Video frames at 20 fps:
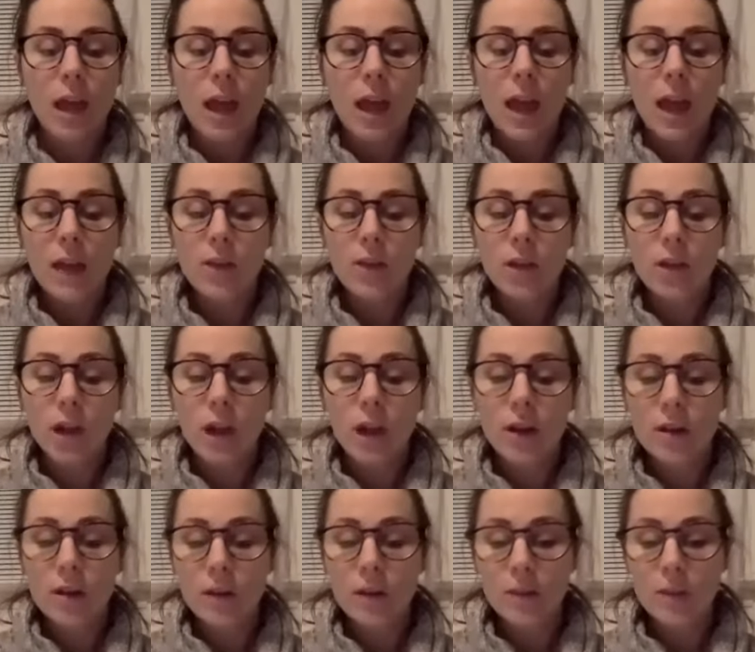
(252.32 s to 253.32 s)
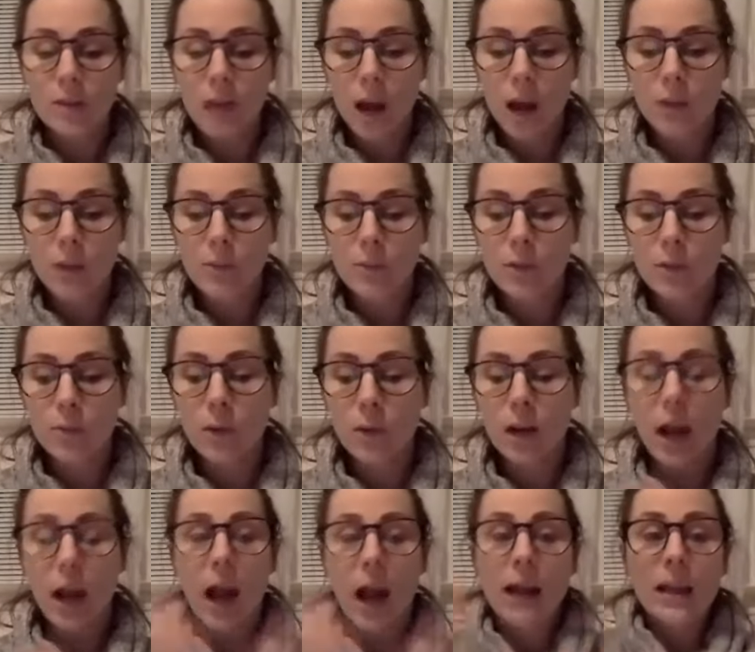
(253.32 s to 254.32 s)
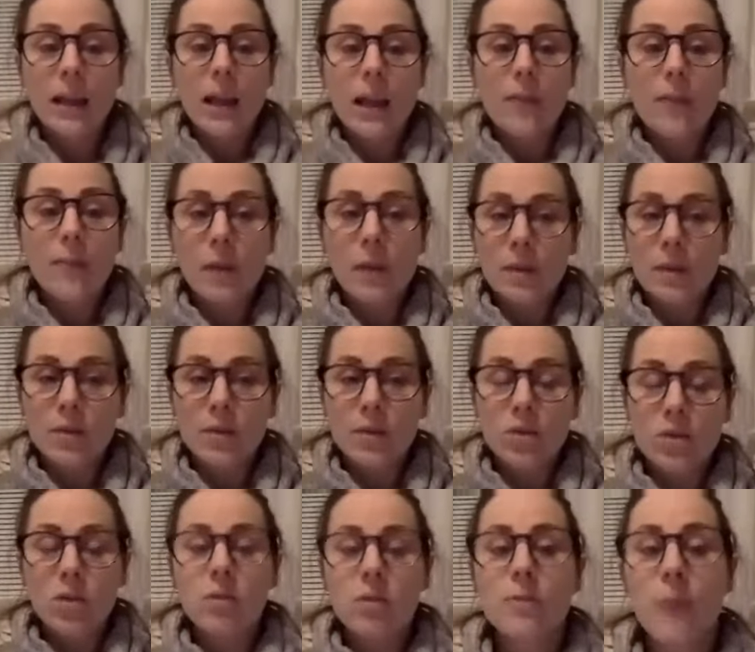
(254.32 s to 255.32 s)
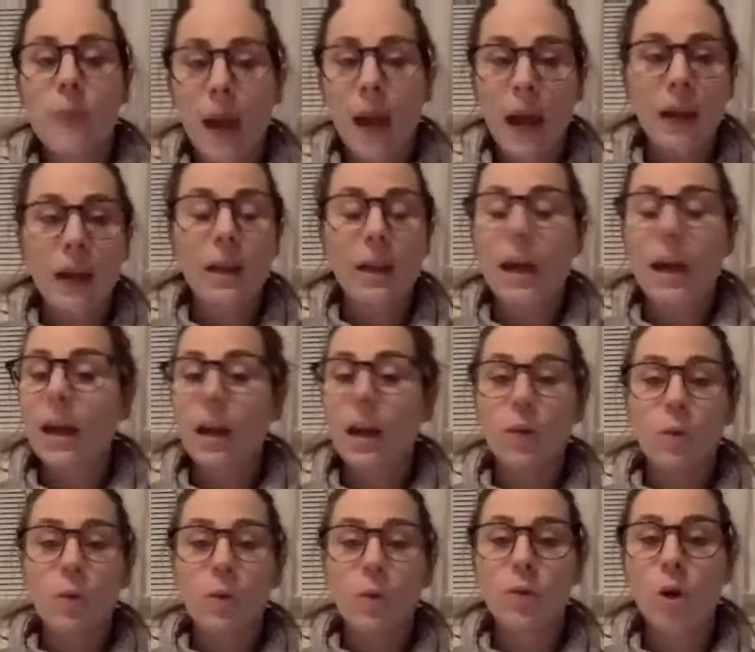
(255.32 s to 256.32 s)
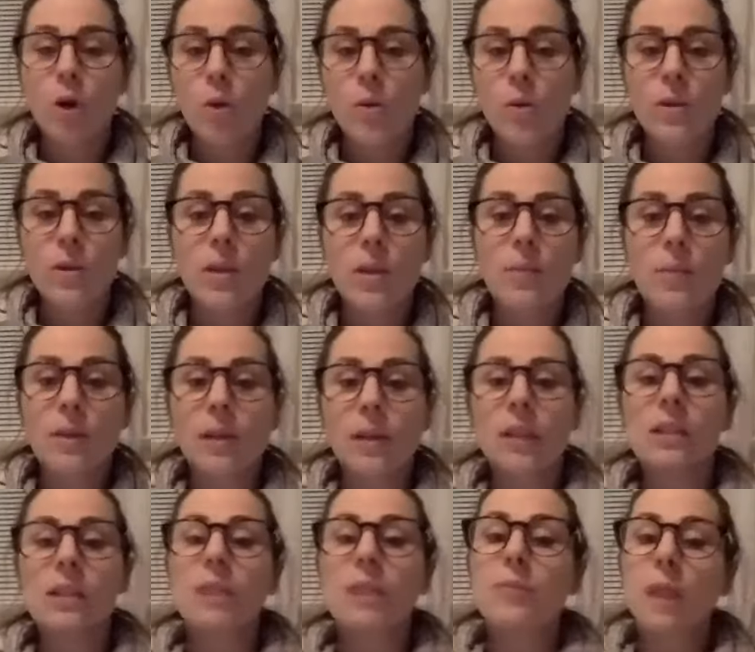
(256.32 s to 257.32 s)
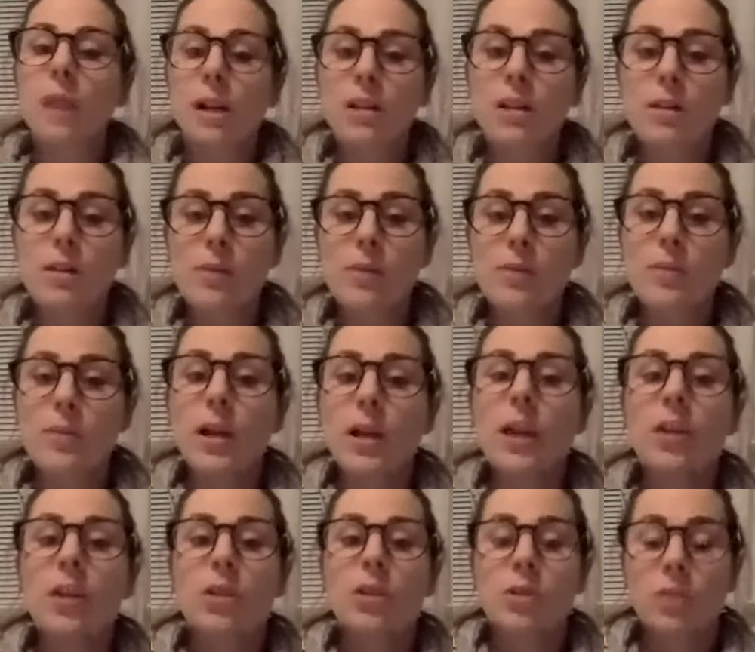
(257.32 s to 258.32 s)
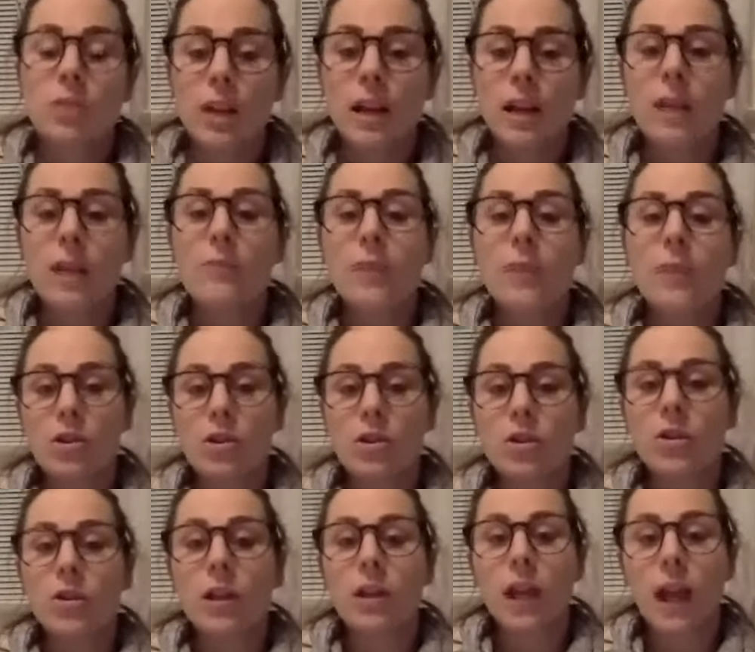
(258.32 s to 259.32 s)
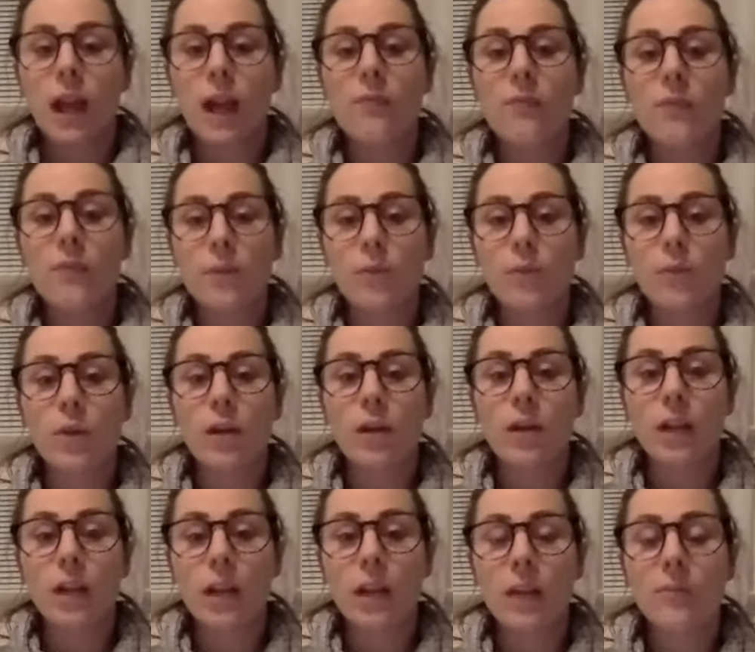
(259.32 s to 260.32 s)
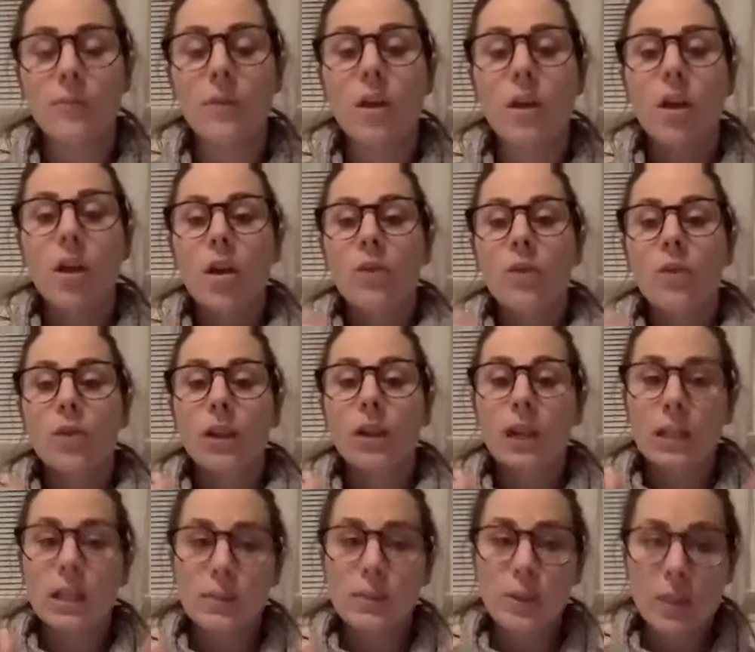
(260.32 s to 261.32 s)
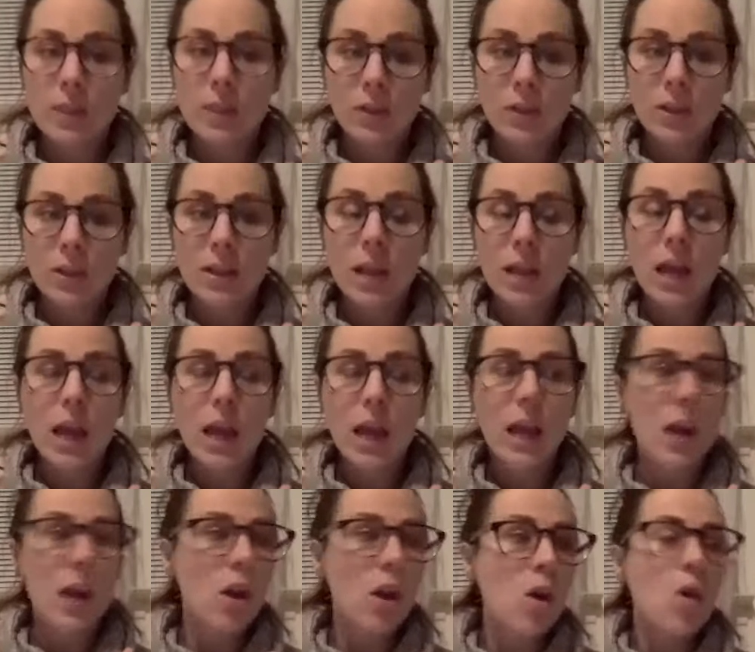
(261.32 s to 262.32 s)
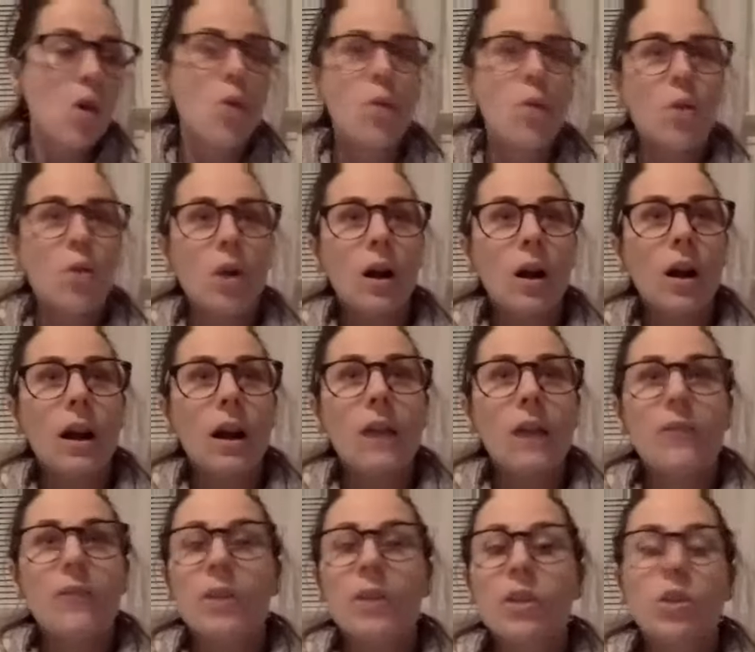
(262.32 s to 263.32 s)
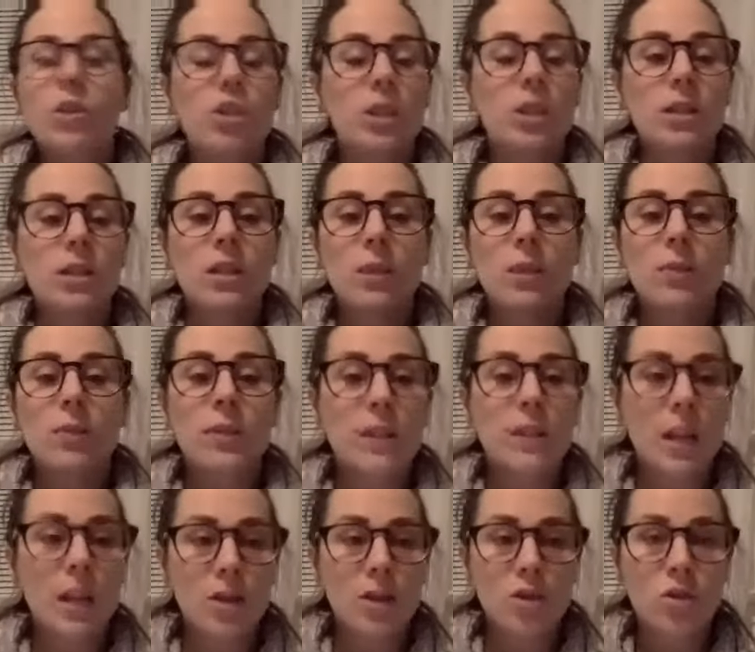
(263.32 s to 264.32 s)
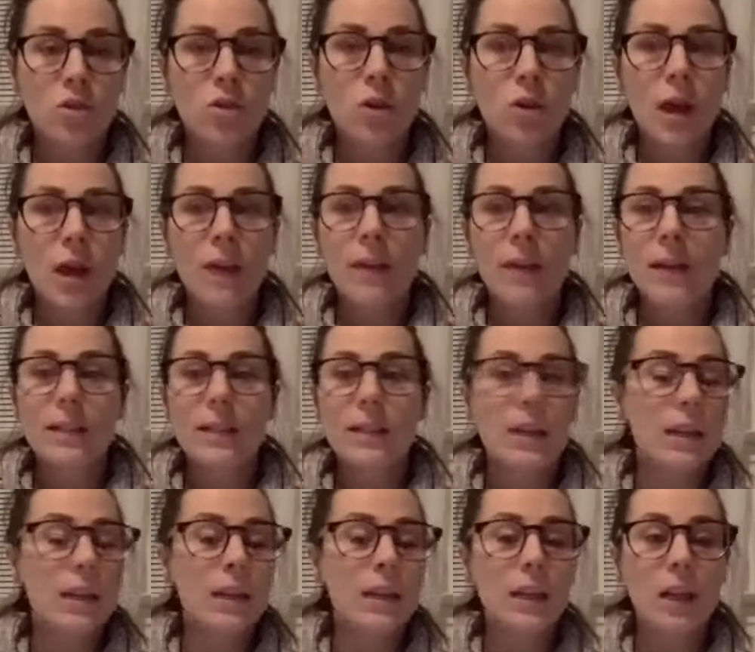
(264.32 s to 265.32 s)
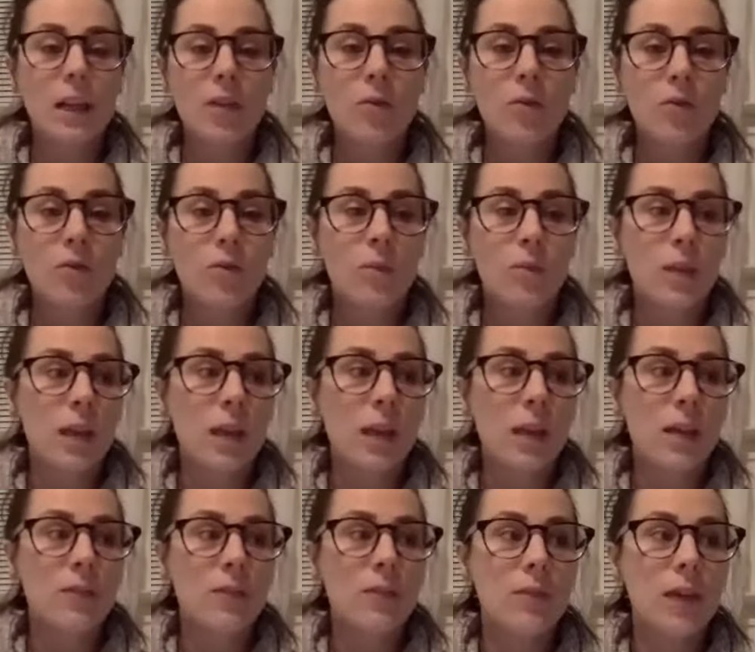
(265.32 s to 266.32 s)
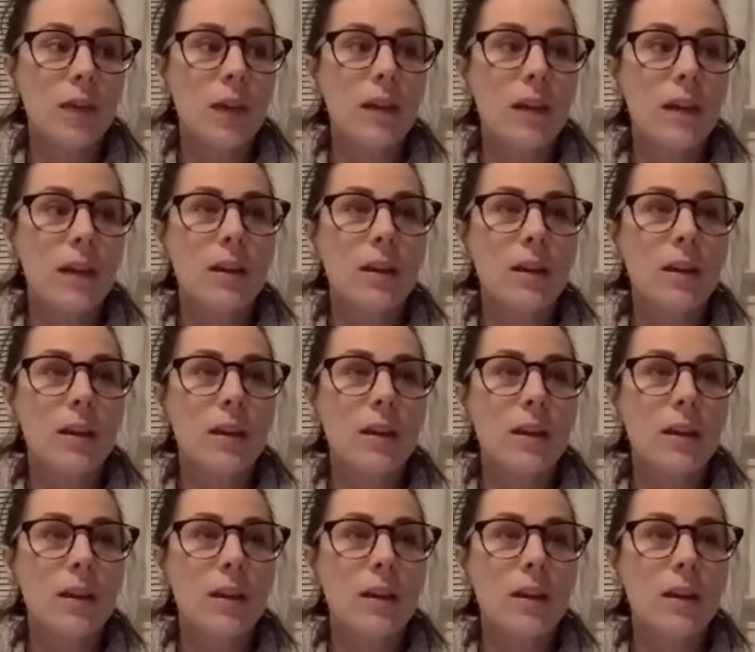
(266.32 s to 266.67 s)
And there are some times when I get messages back and I won't open them unless I'm next to my planner so that I can make sure that I have them written in for like a specific day. Or if they're just a potential and they didn't give me like